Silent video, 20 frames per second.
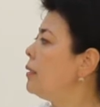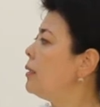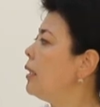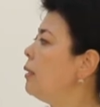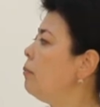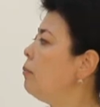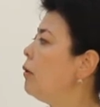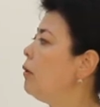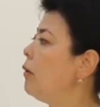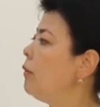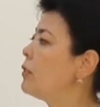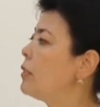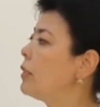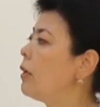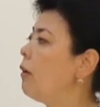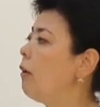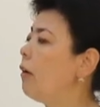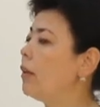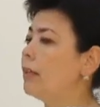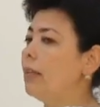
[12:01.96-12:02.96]
symbol of
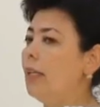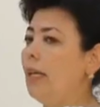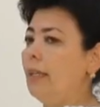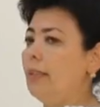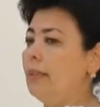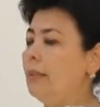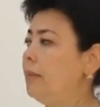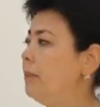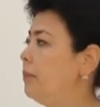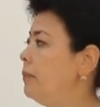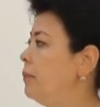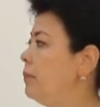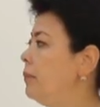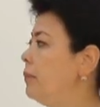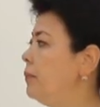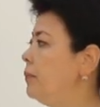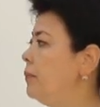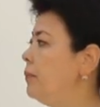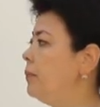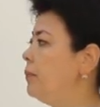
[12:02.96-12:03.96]
Scotland?
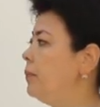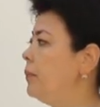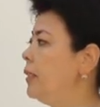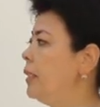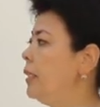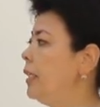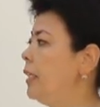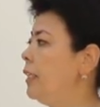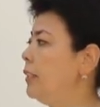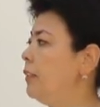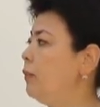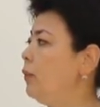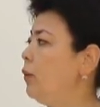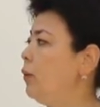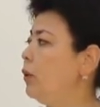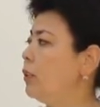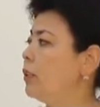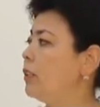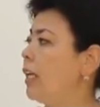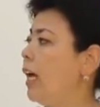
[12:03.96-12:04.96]
The
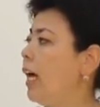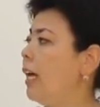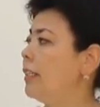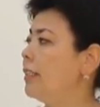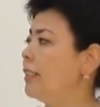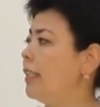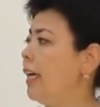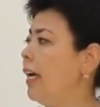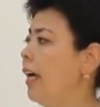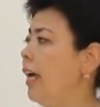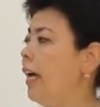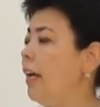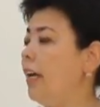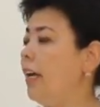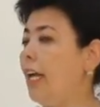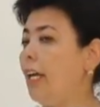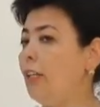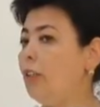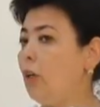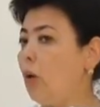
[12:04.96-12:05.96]
first answer, a
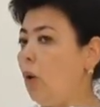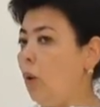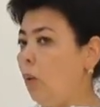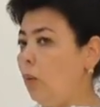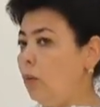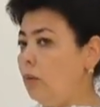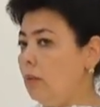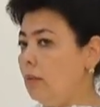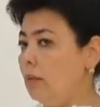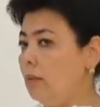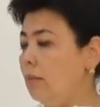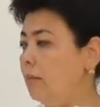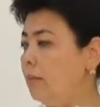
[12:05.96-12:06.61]
red rose.